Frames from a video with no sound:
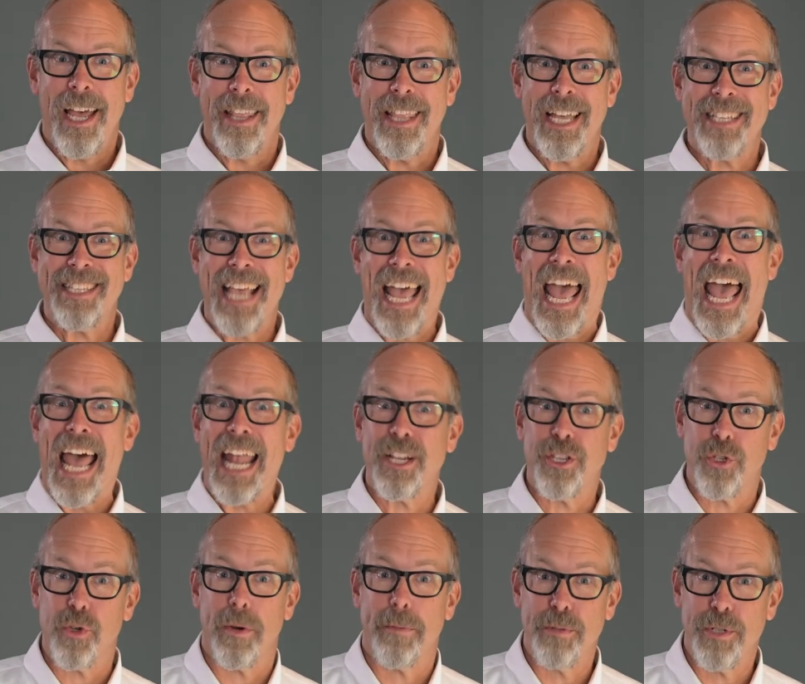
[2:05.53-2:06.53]
and that's
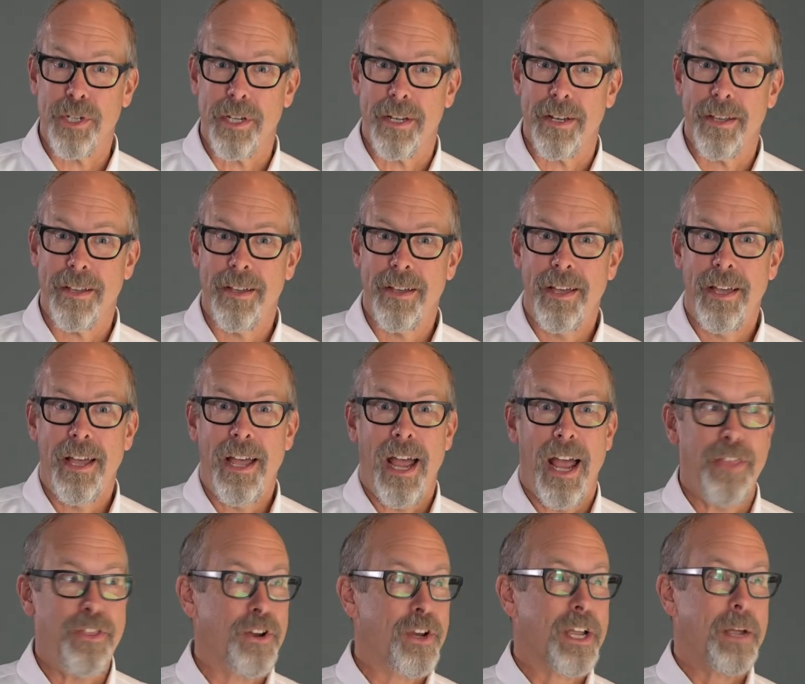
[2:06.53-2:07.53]
adsorption.
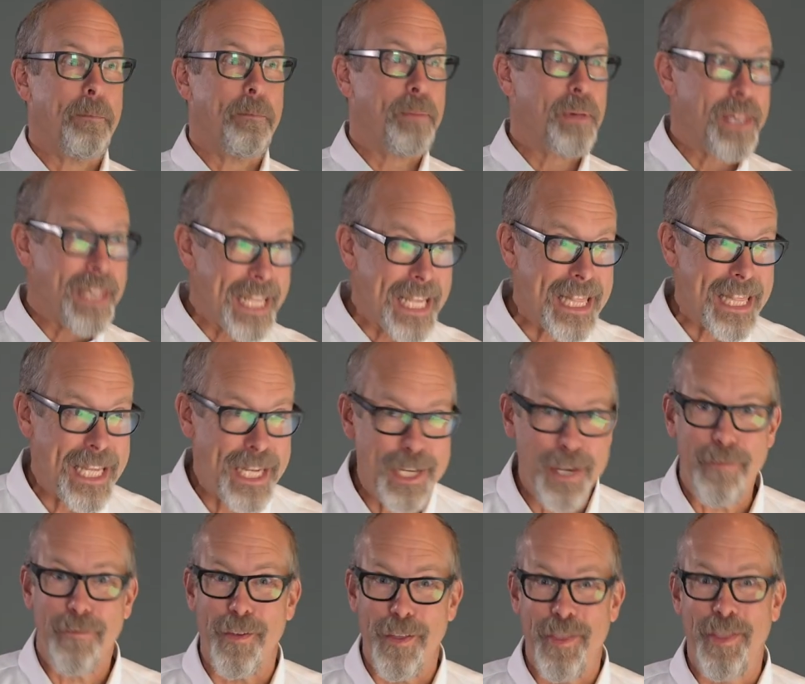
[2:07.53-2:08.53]
And they're completely
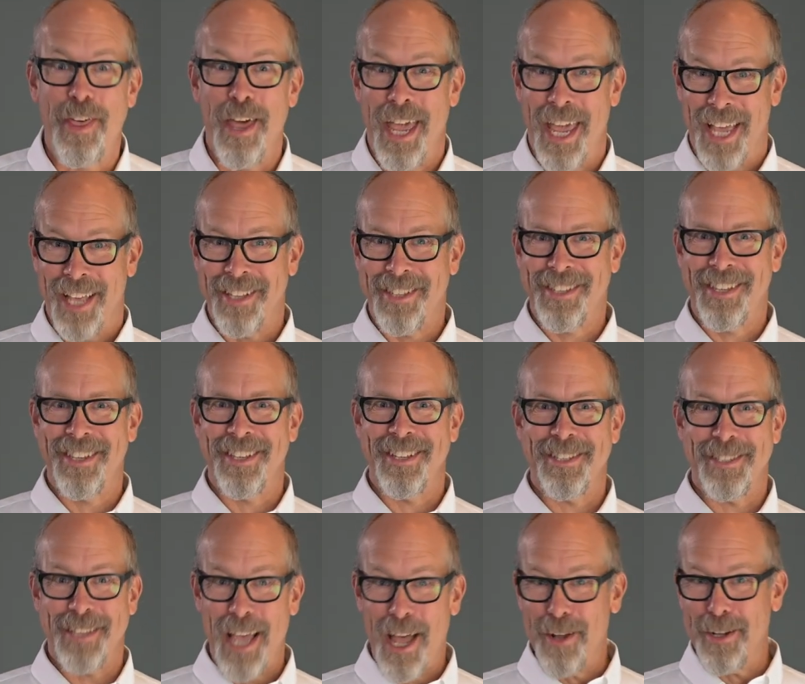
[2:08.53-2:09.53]
different things.
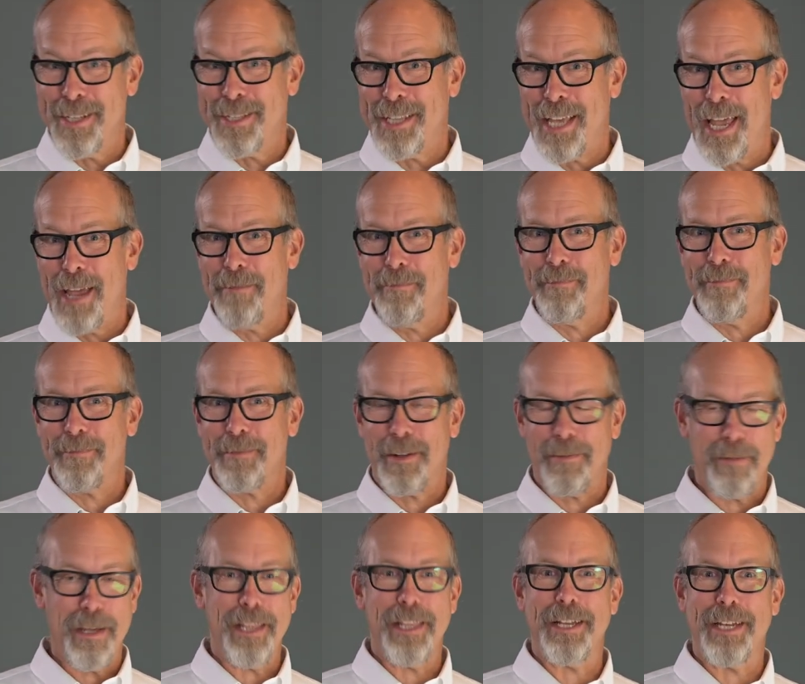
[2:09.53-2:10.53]
Sound the same,
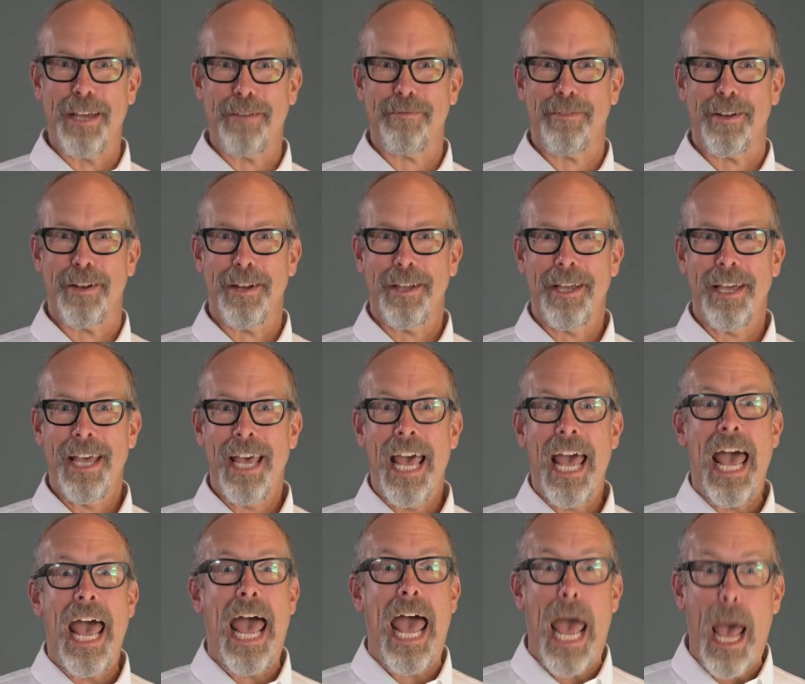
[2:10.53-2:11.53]
completely different.
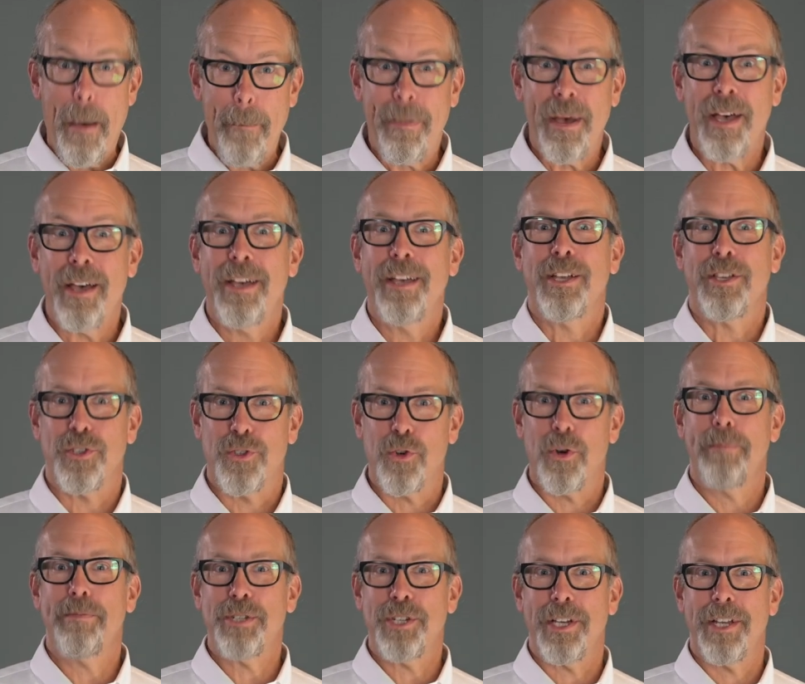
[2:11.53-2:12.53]

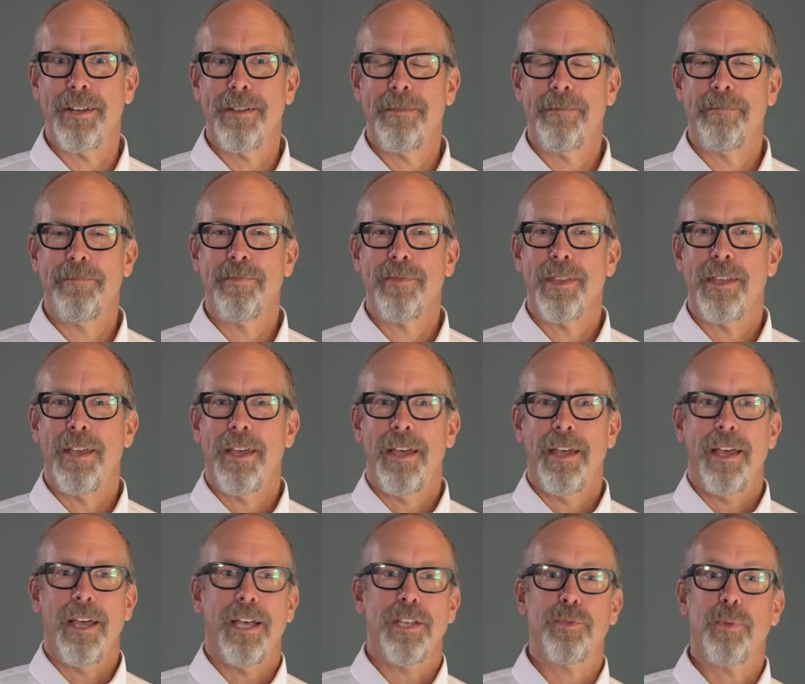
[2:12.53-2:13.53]
Absorption
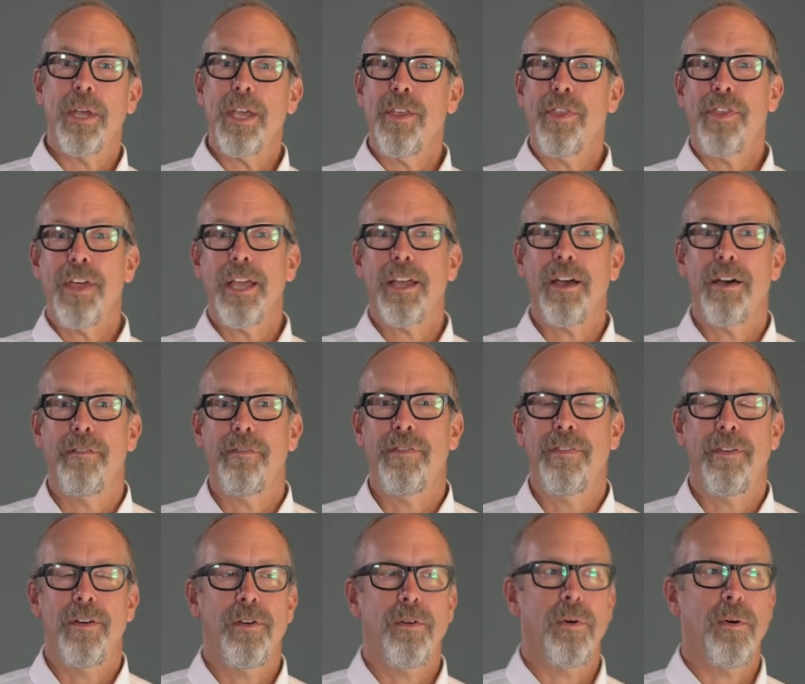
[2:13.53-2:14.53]
is what you think
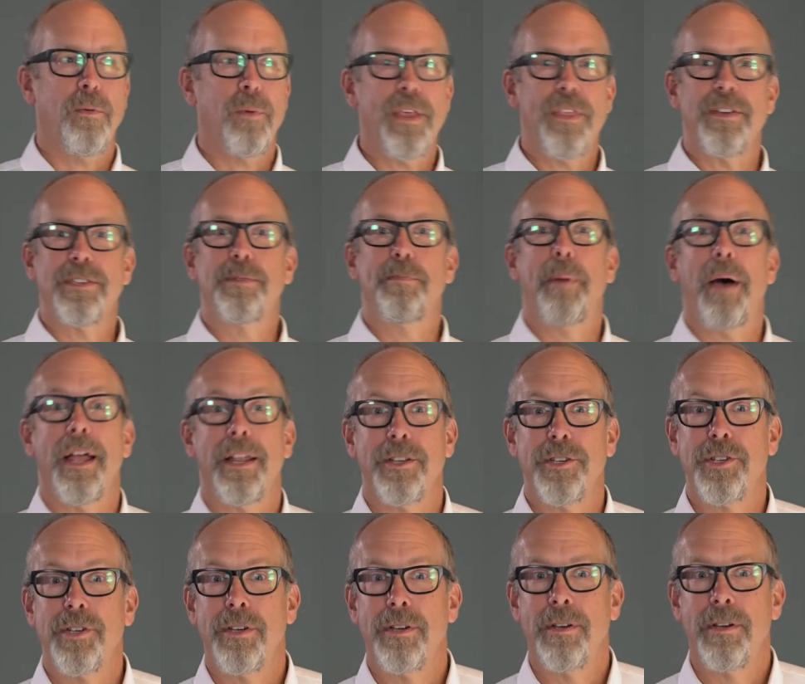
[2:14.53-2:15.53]
of with a
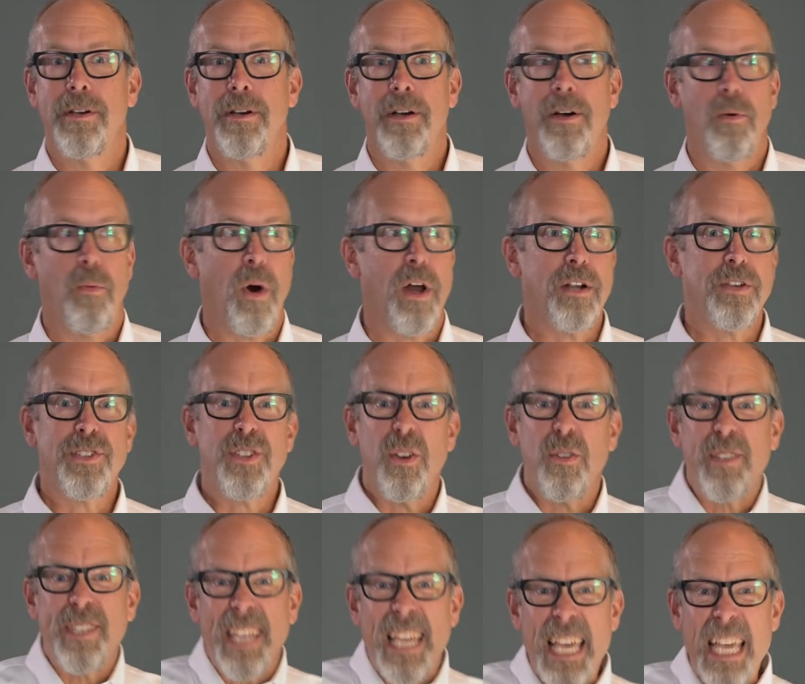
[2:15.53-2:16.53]
sponge. Water
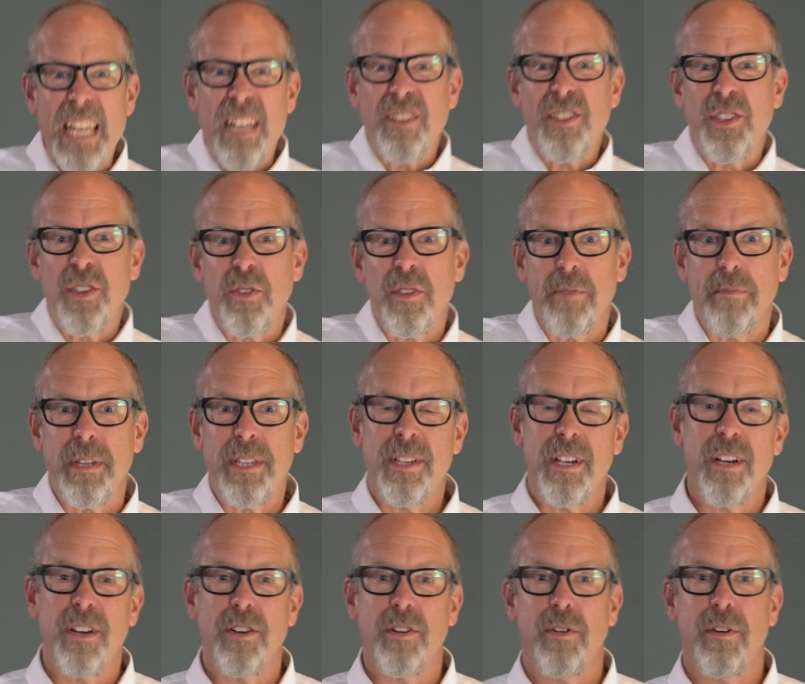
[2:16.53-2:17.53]
soaks into the
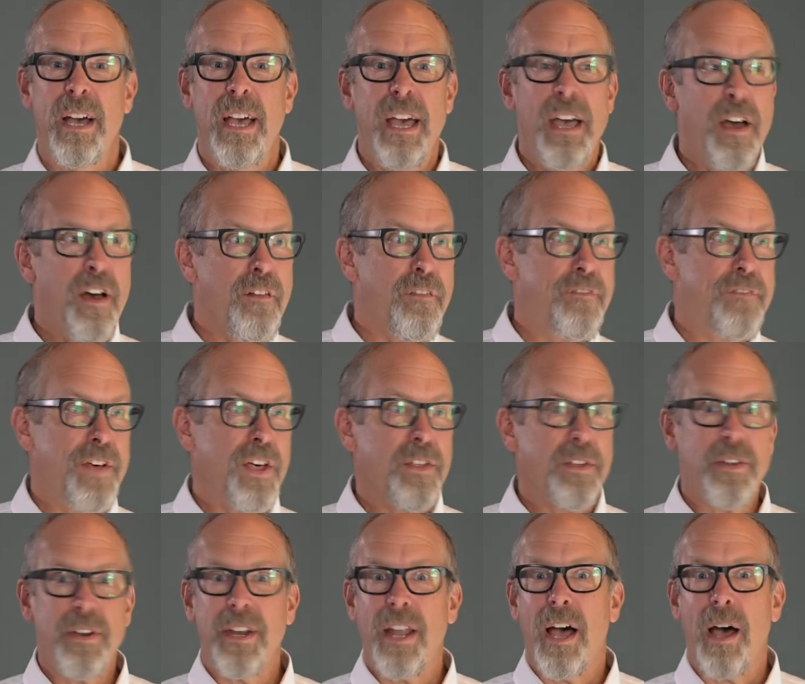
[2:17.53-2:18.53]
material,
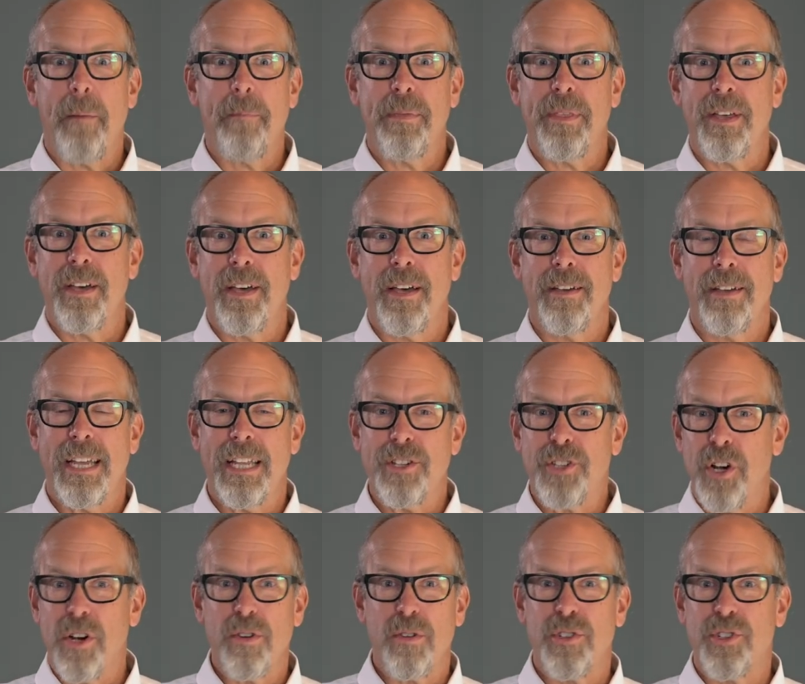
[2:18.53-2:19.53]
filling up the
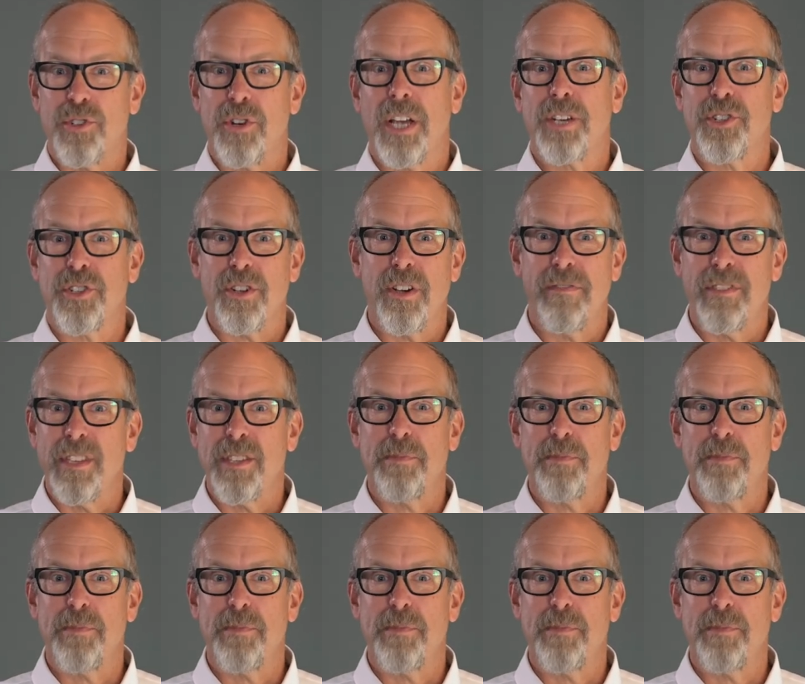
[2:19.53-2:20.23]
internal structure of the